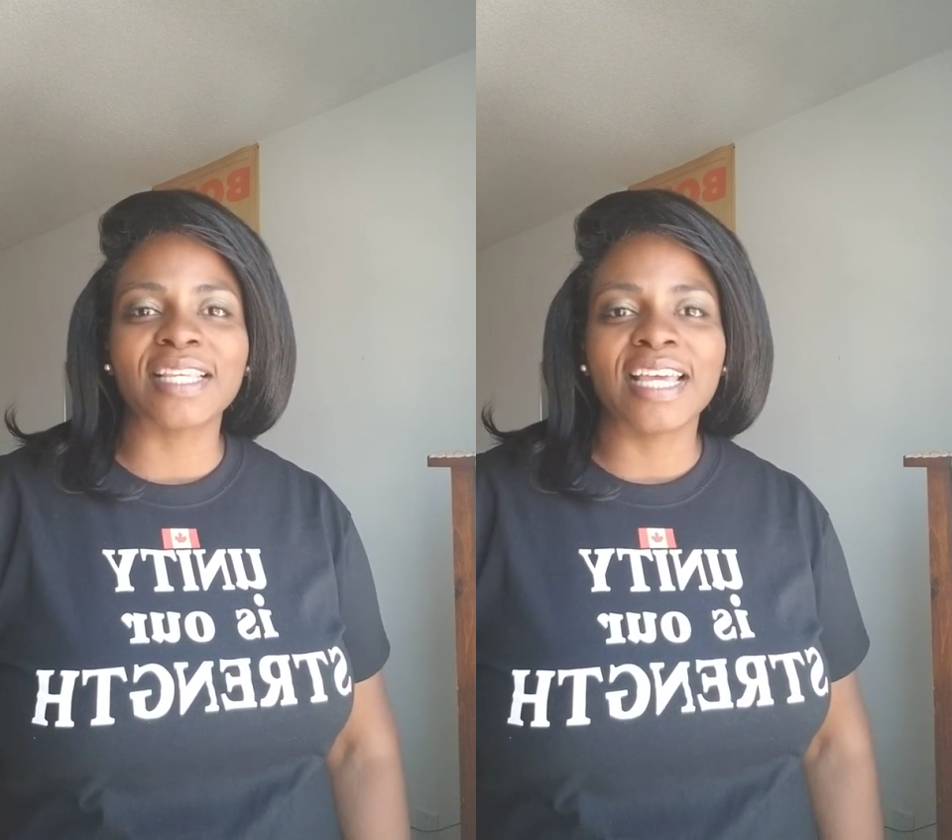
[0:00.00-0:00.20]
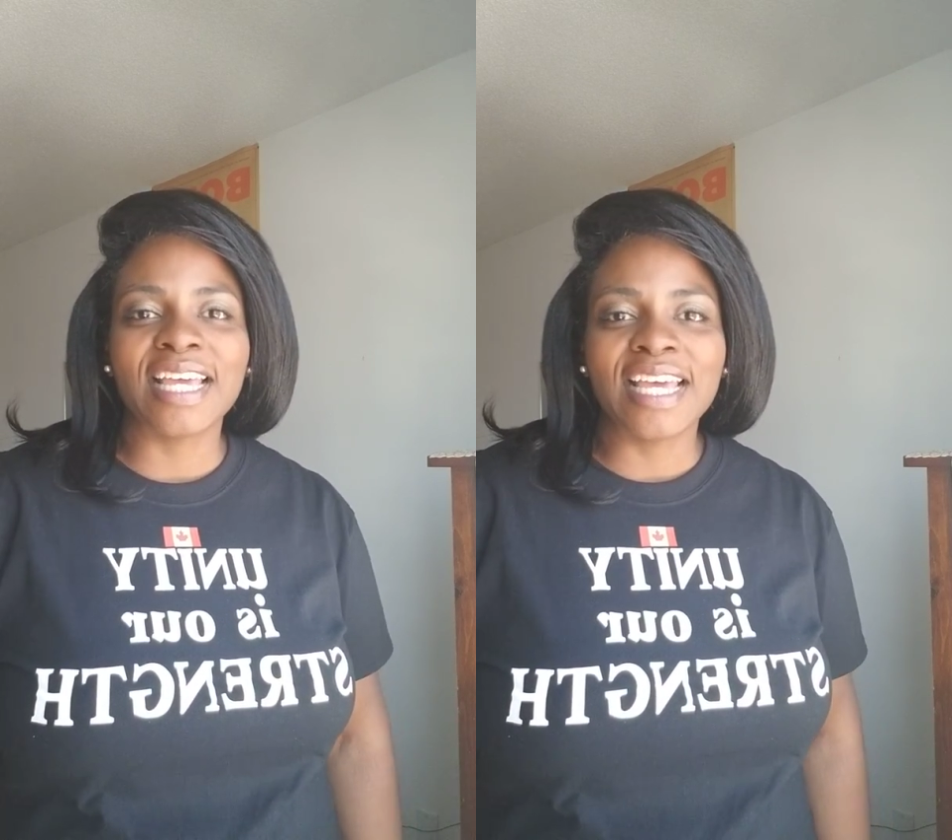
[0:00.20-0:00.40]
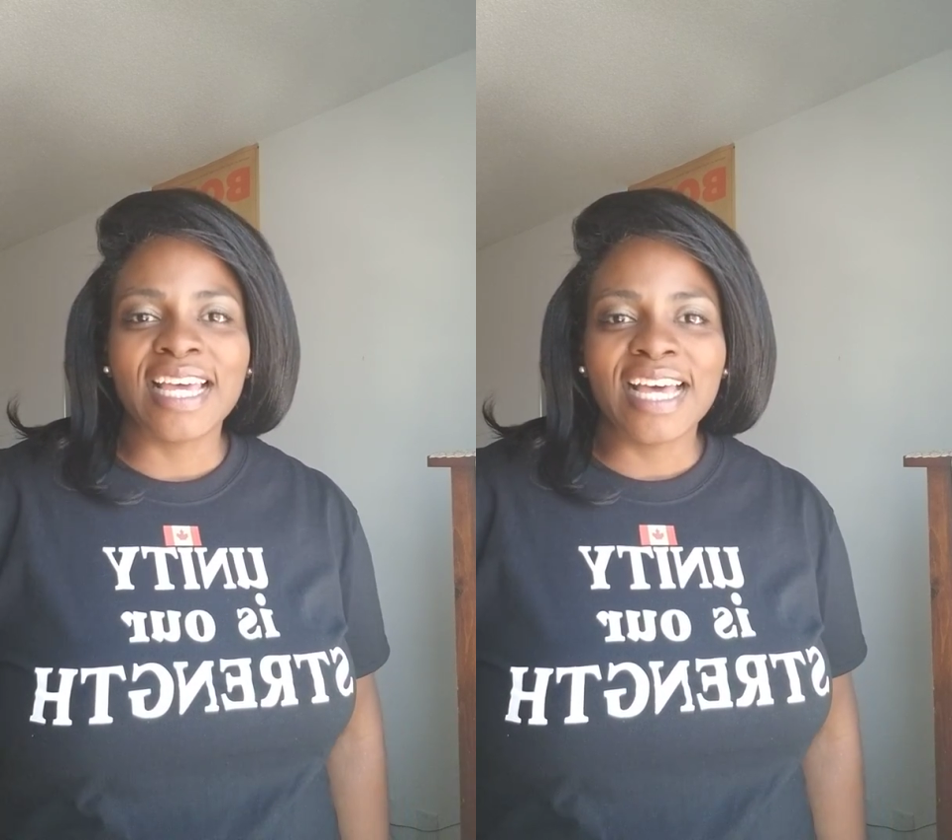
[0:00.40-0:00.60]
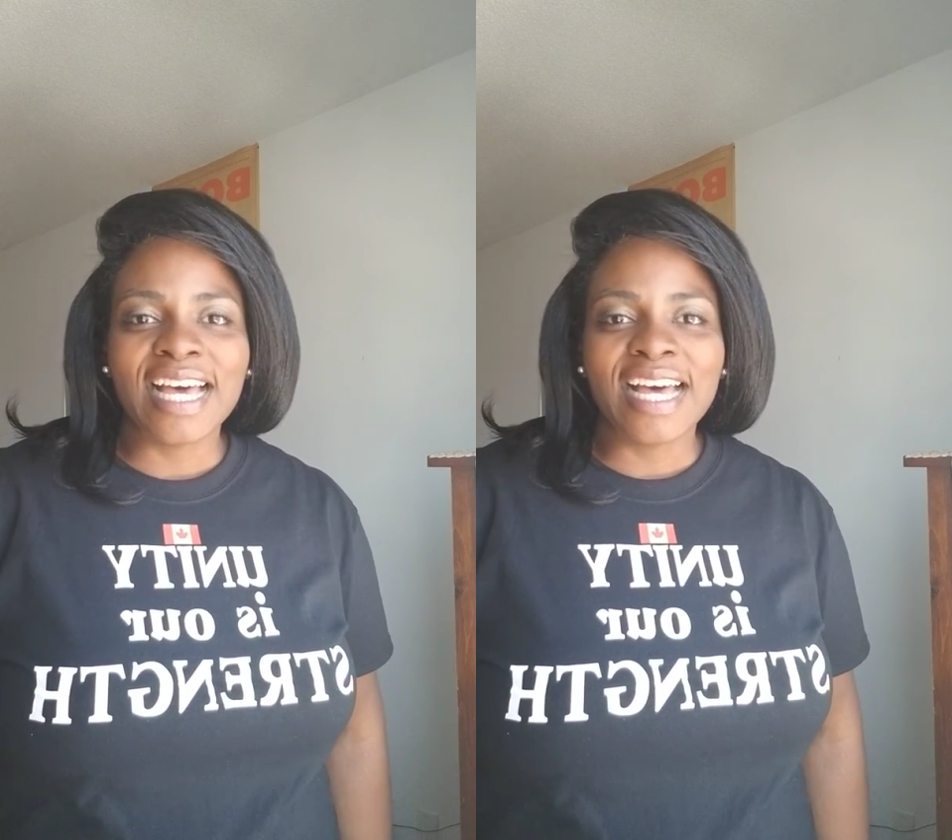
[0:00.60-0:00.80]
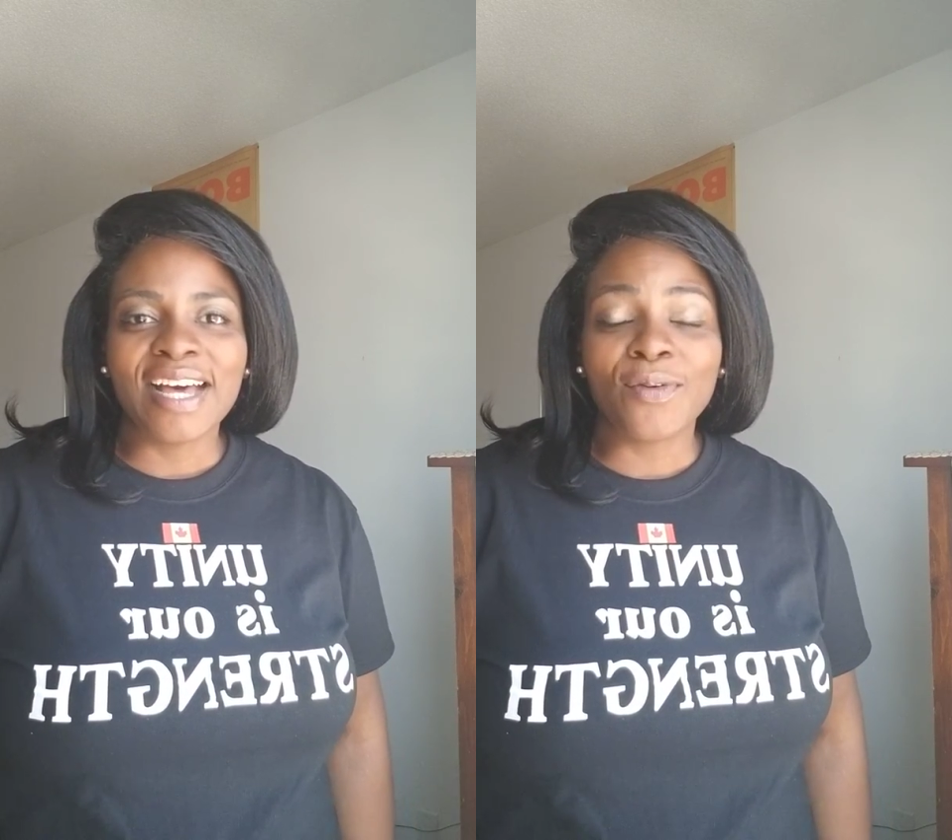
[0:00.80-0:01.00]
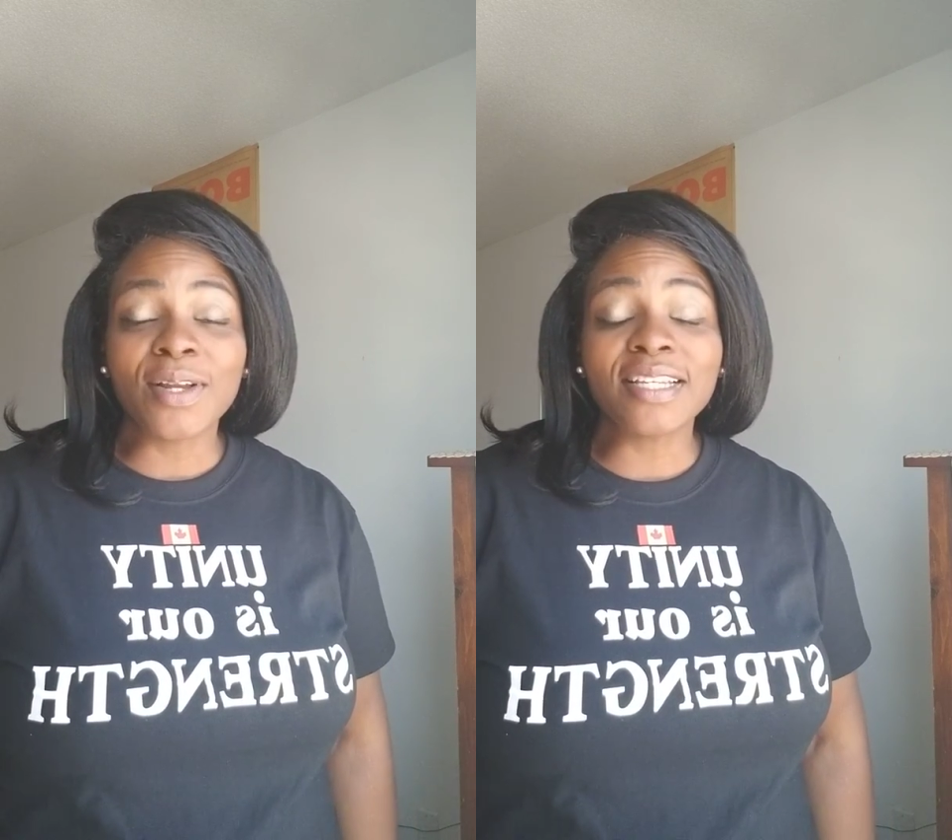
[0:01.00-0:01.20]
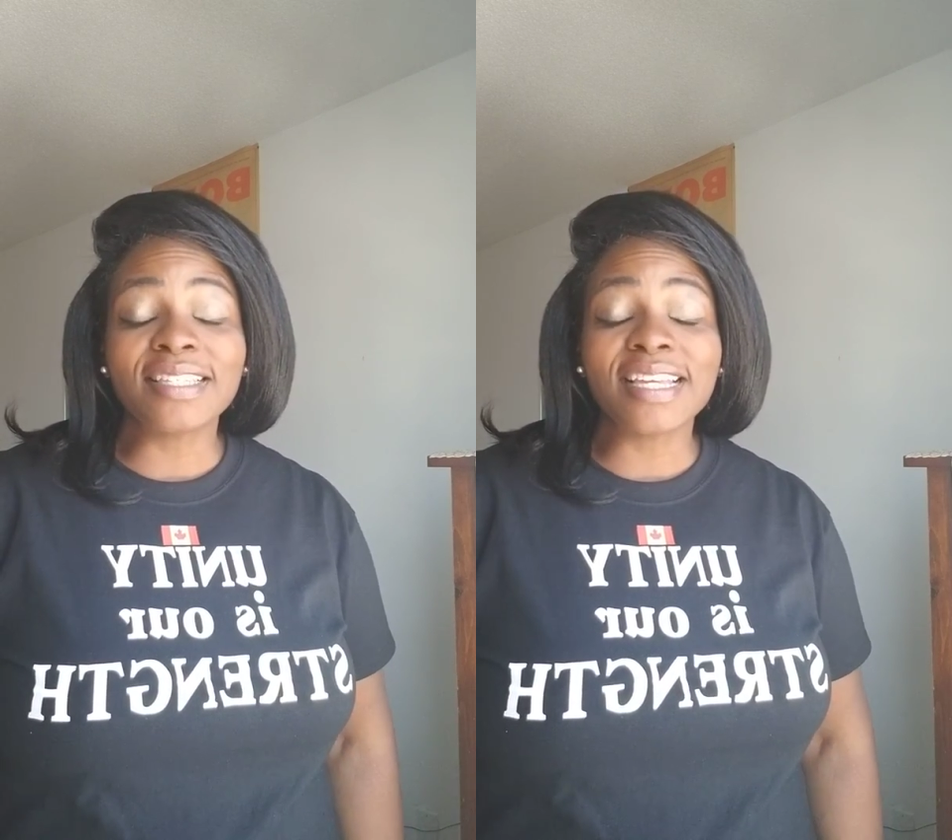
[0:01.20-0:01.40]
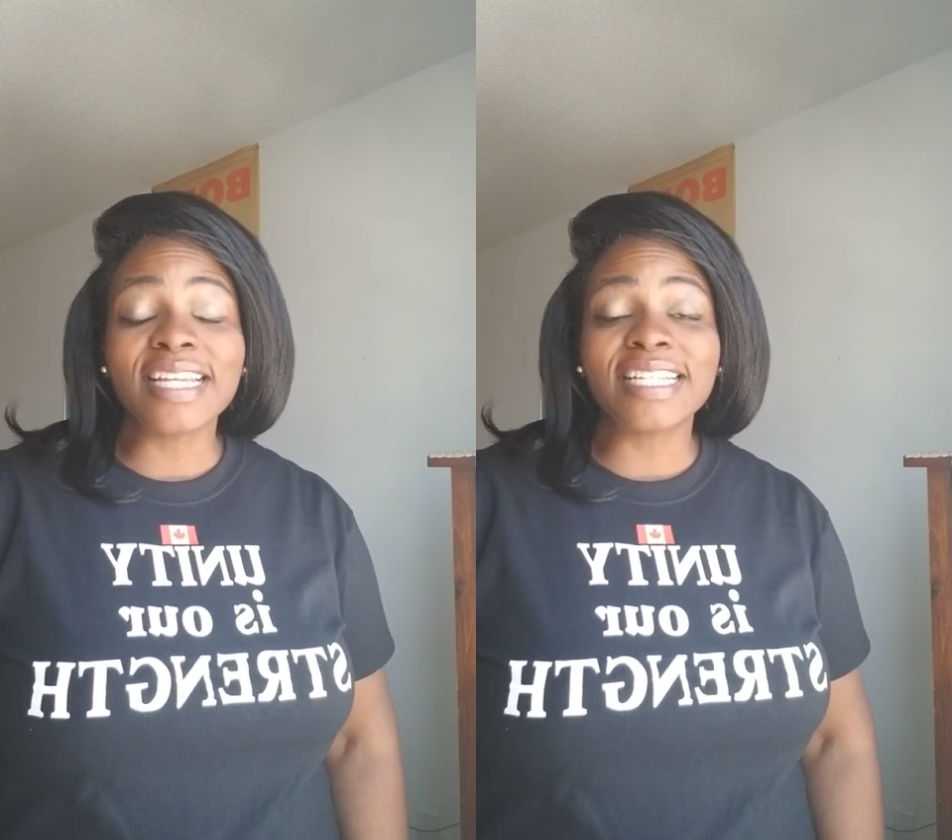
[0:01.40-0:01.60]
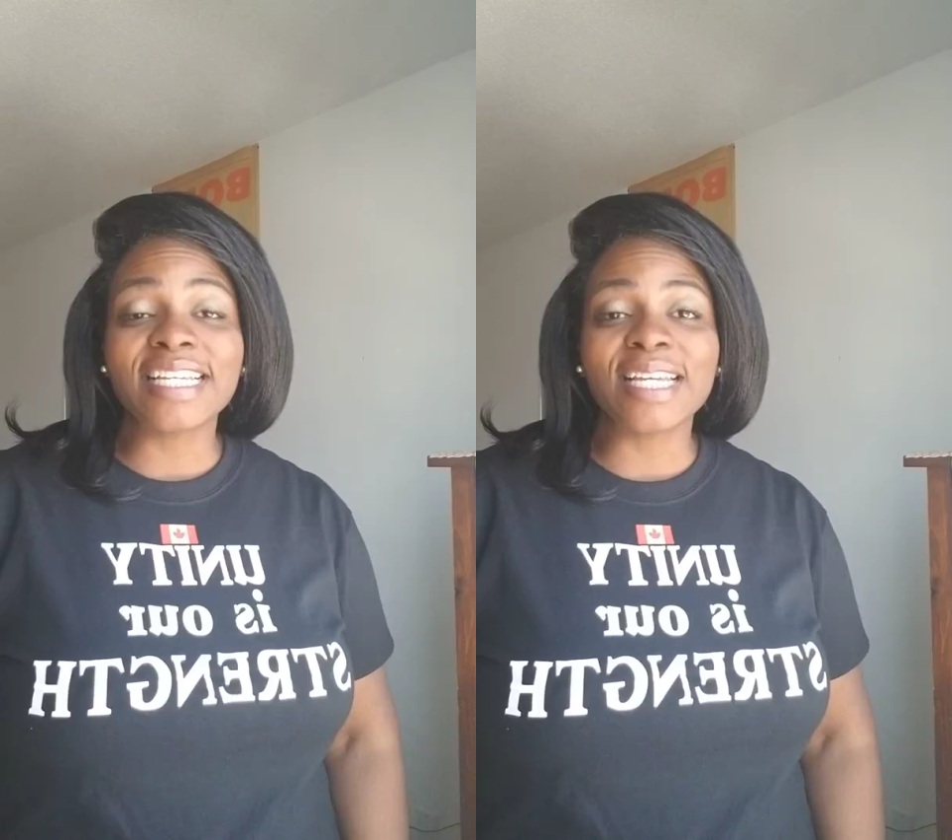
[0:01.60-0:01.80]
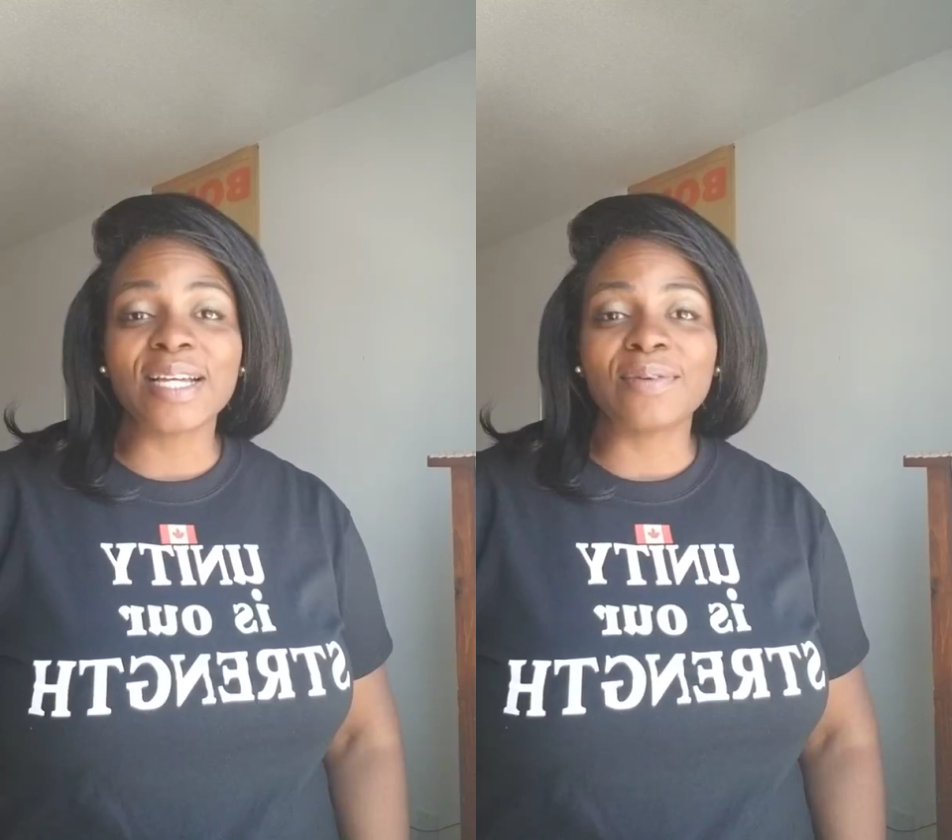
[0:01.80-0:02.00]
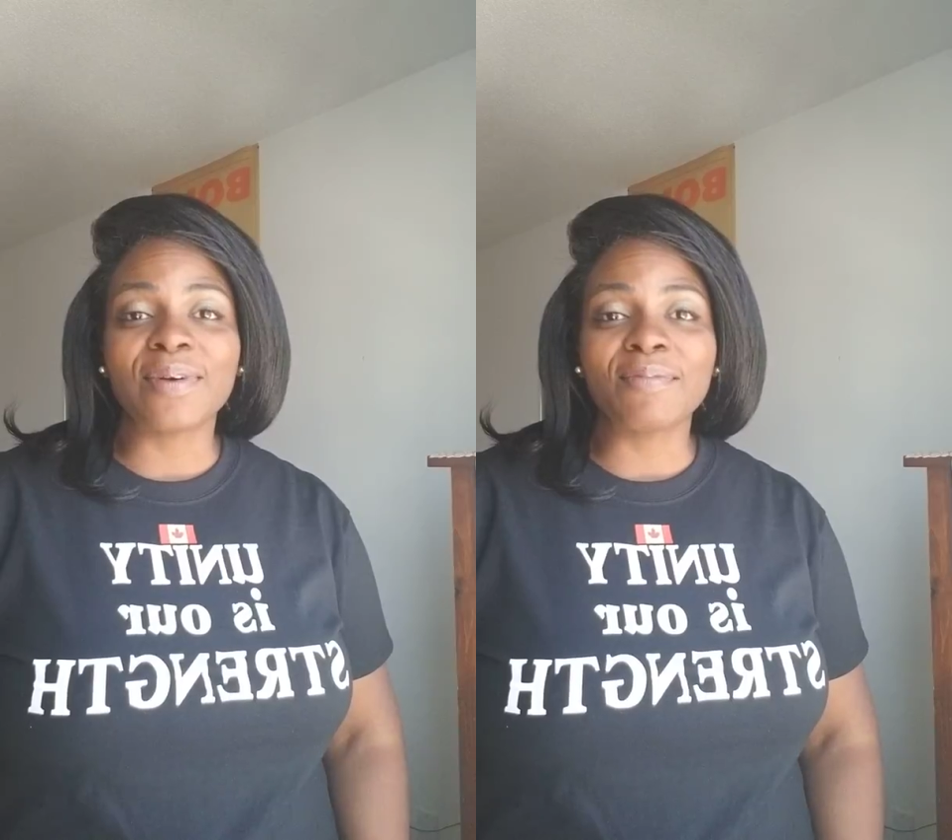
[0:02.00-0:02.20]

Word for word: I want to say to him,